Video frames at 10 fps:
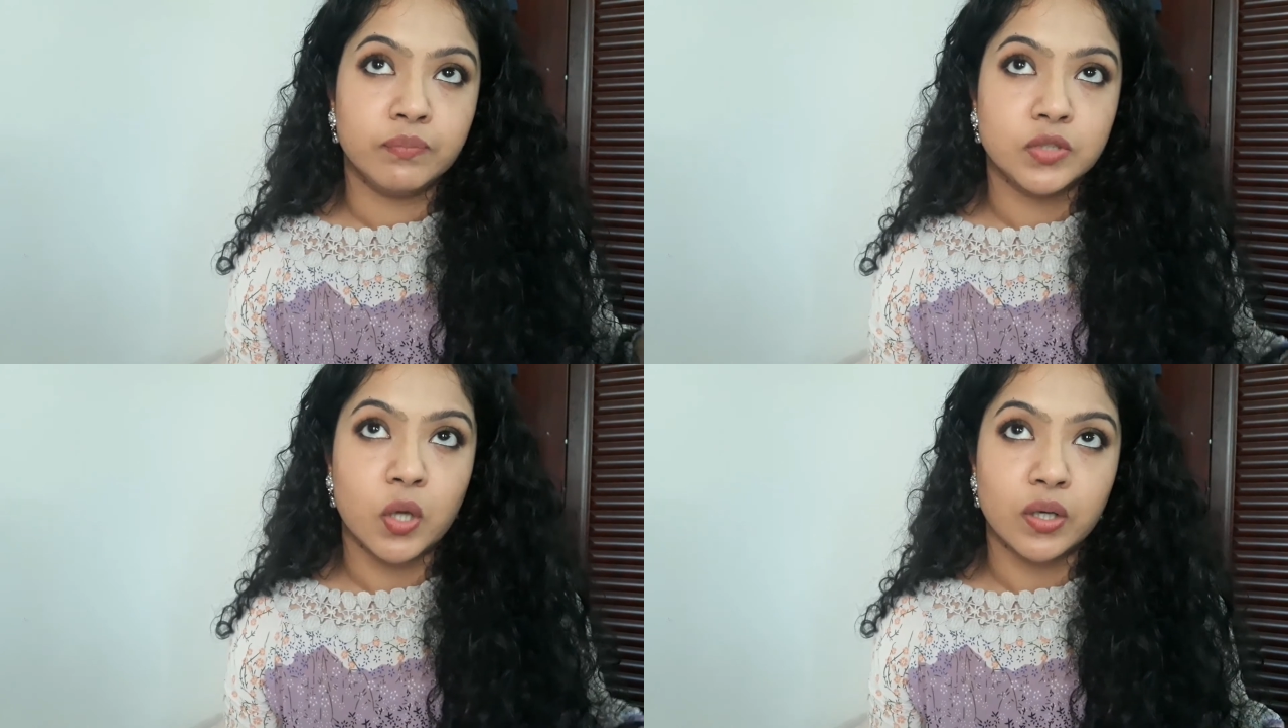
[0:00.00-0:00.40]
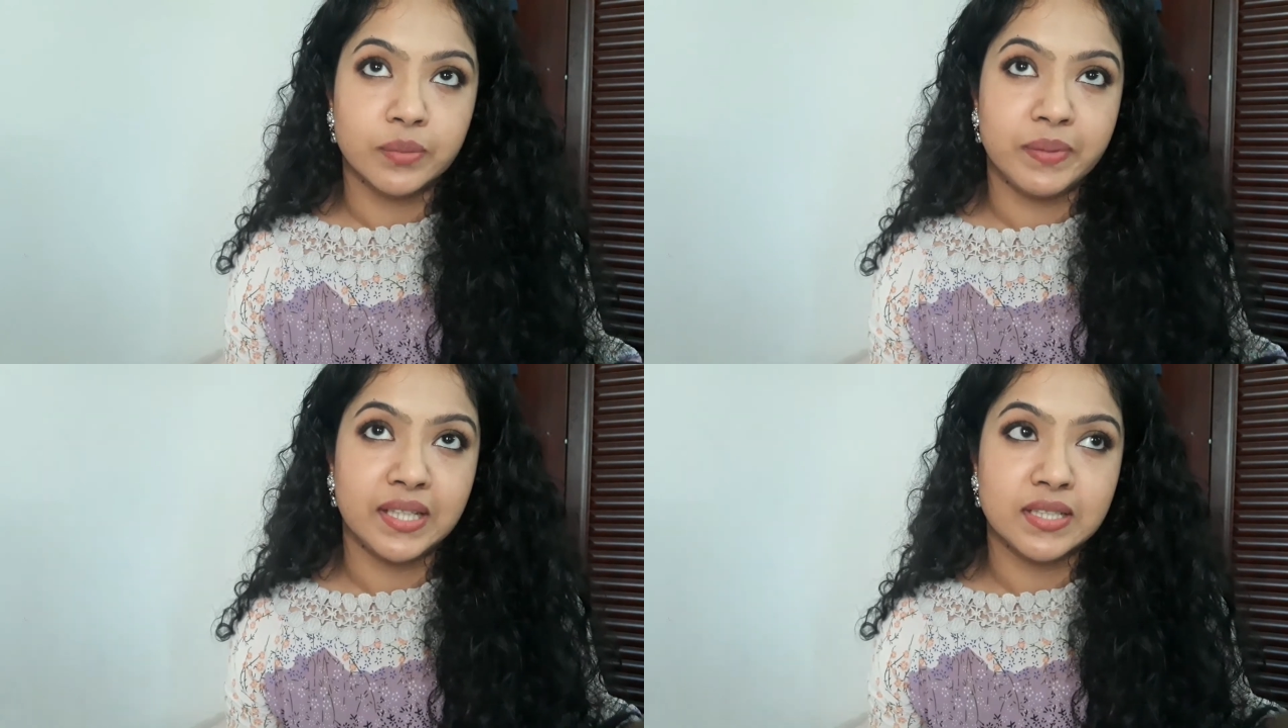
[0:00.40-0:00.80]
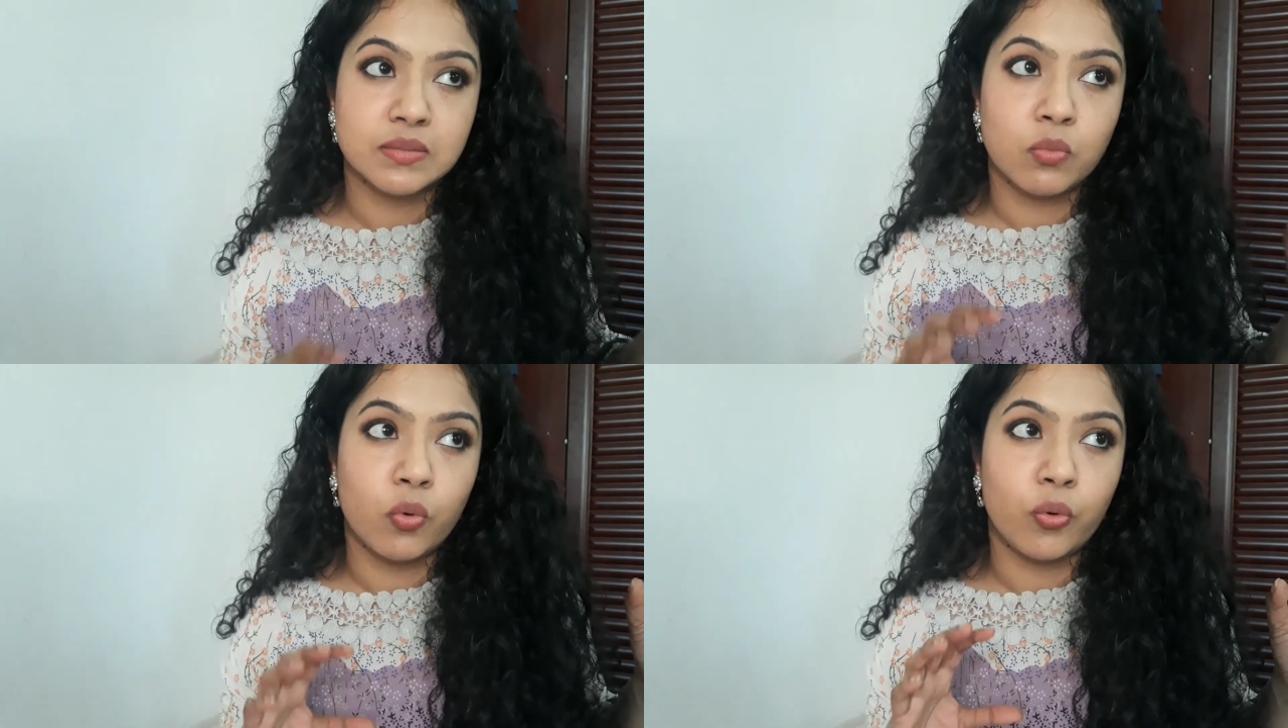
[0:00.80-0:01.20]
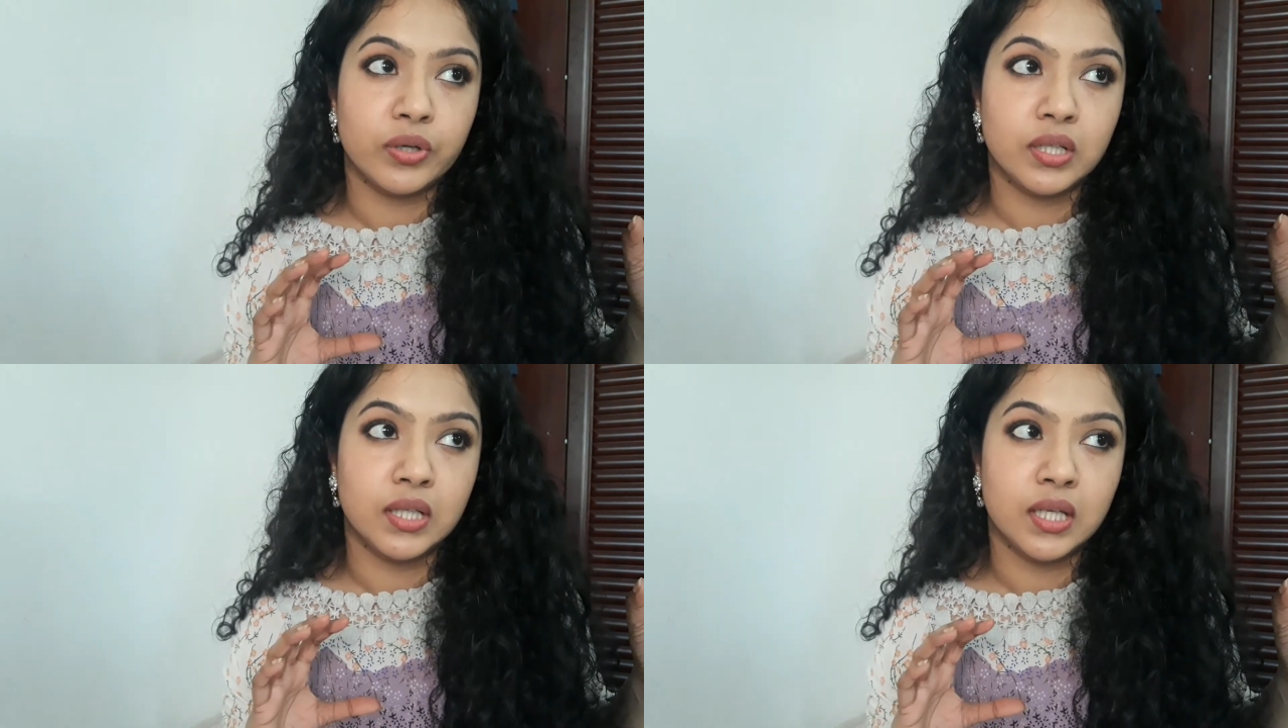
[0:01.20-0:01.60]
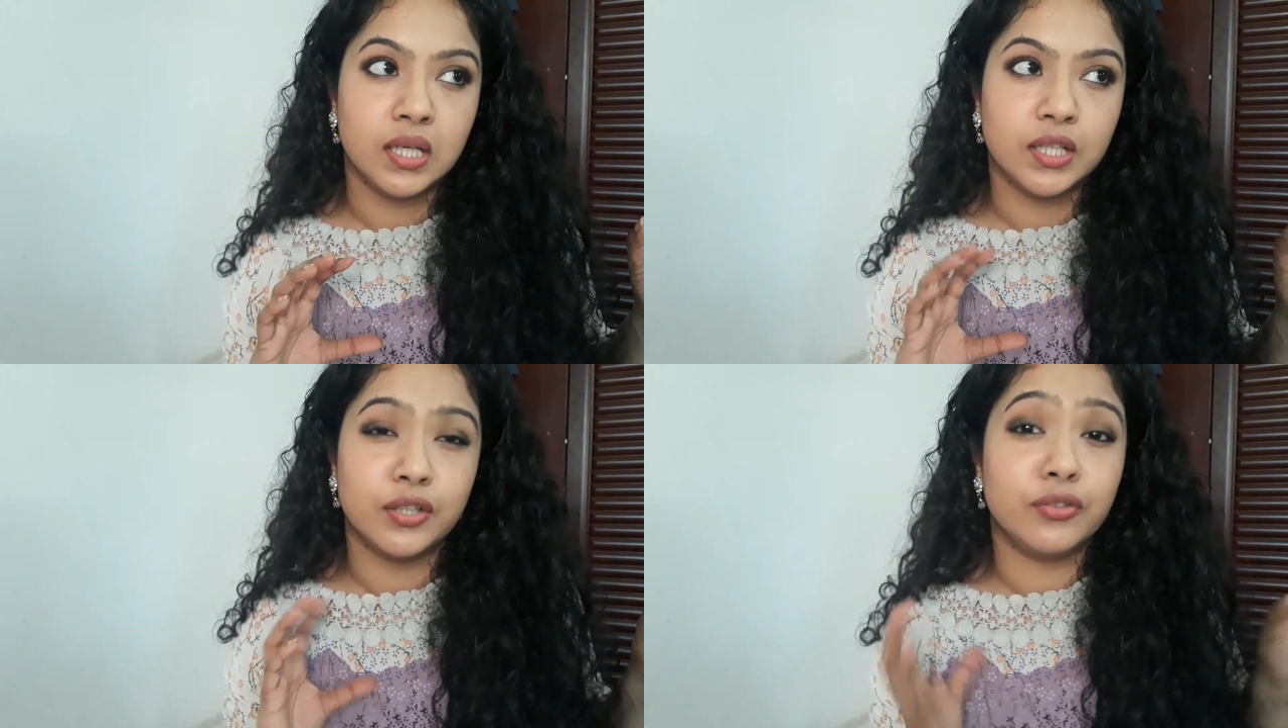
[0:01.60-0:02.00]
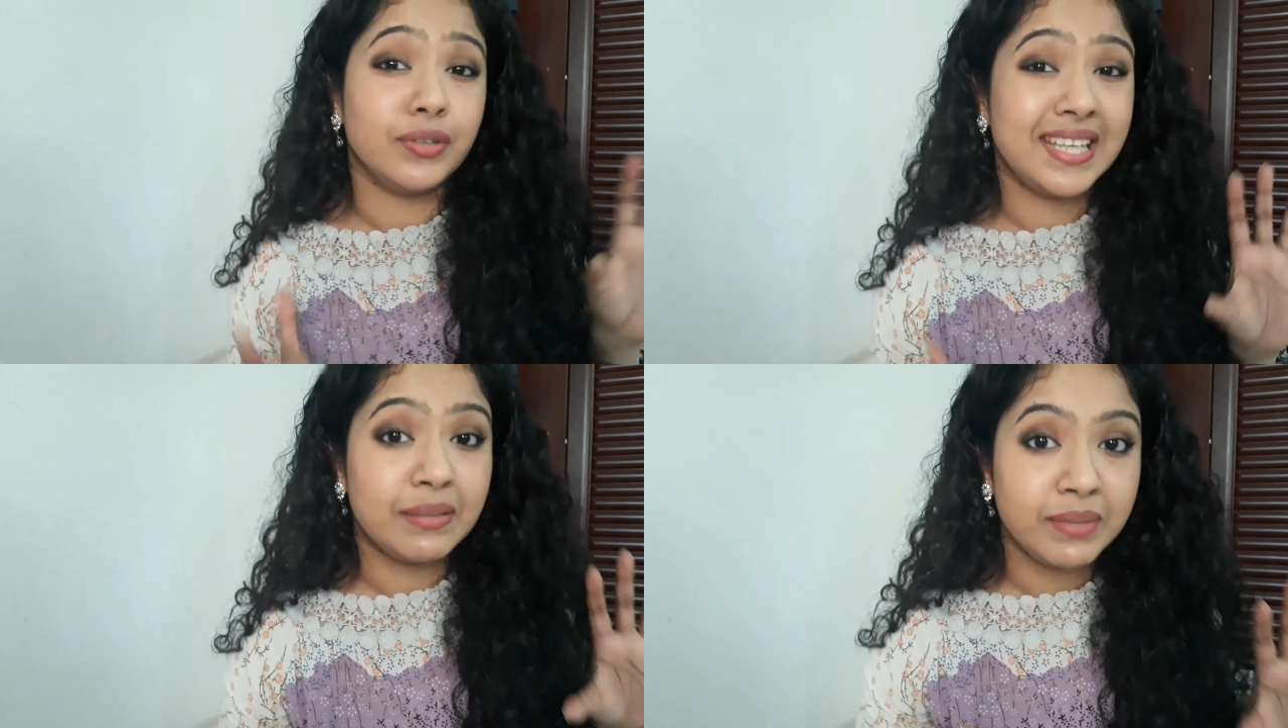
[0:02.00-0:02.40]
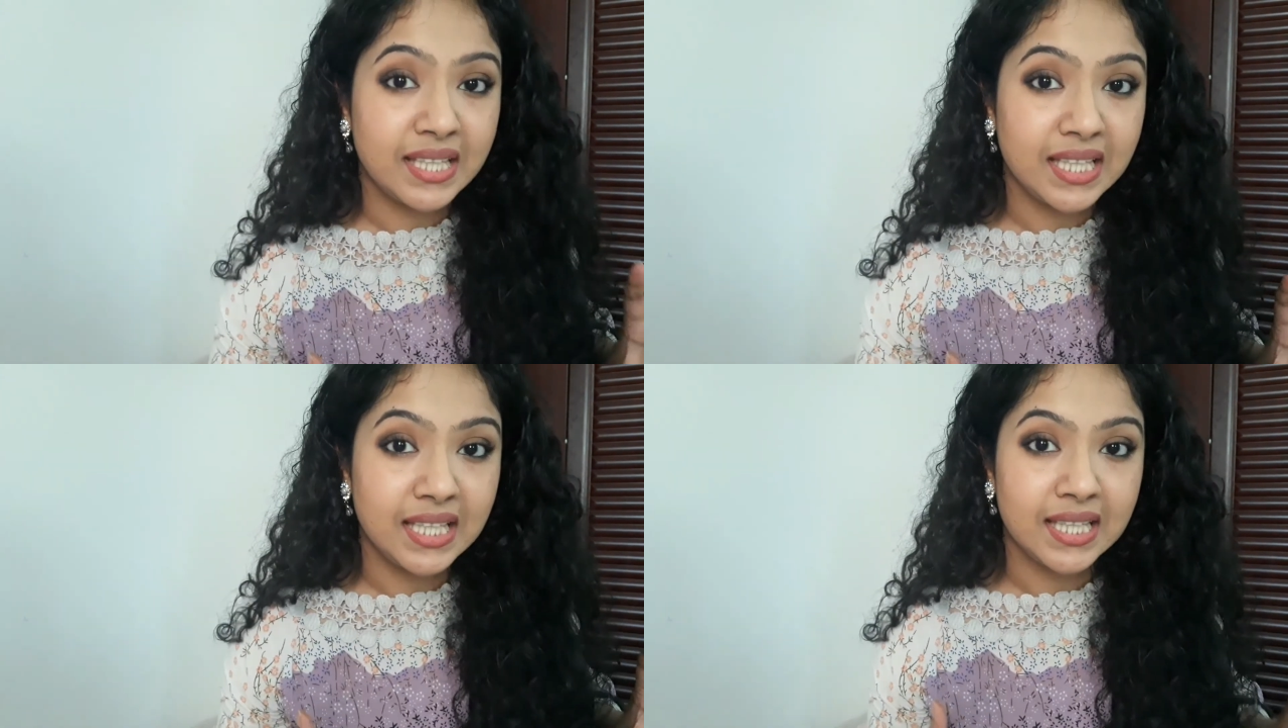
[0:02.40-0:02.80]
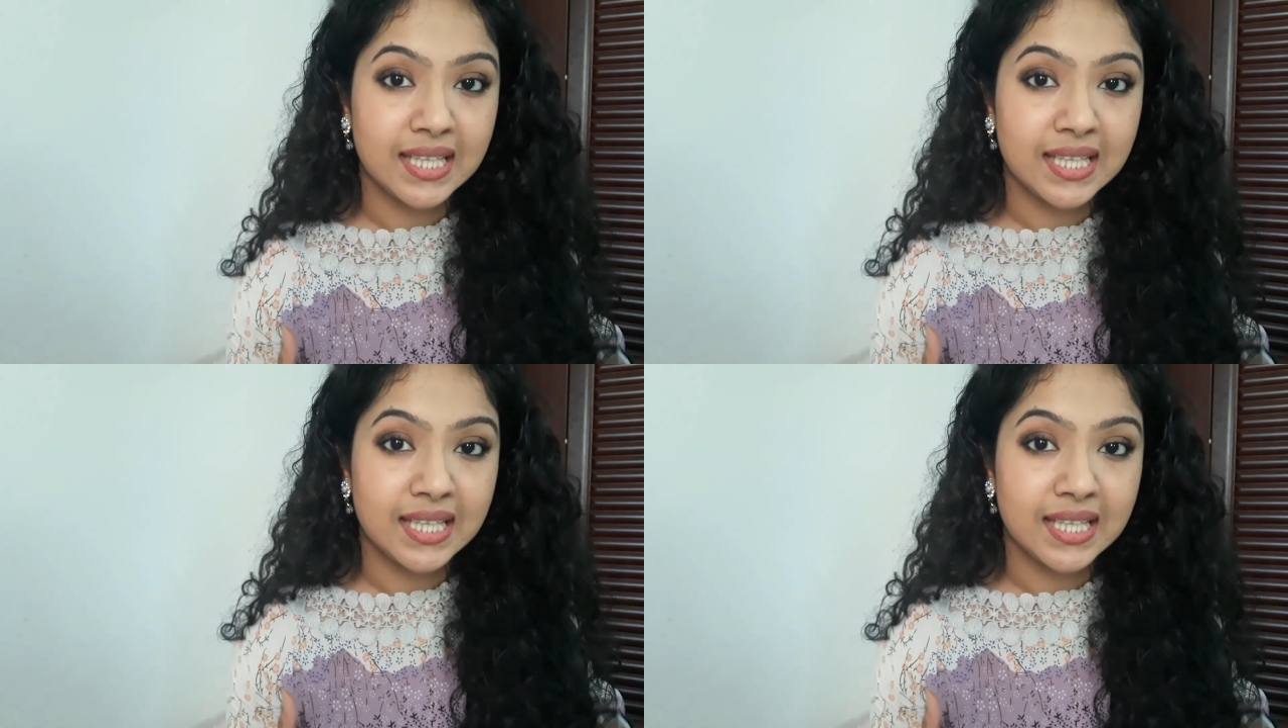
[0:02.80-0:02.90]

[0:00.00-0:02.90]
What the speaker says: tonka bean is more creamy,